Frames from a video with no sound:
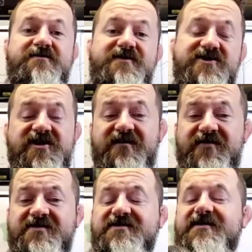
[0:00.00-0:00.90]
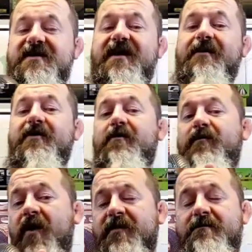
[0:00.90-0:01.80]
he's mischievous, I'm going
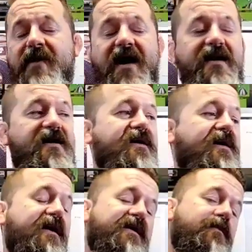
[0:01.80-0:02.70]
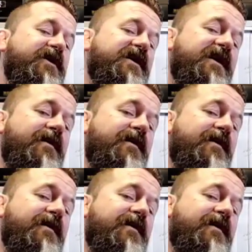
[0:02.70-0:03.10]
to pop him back and then we can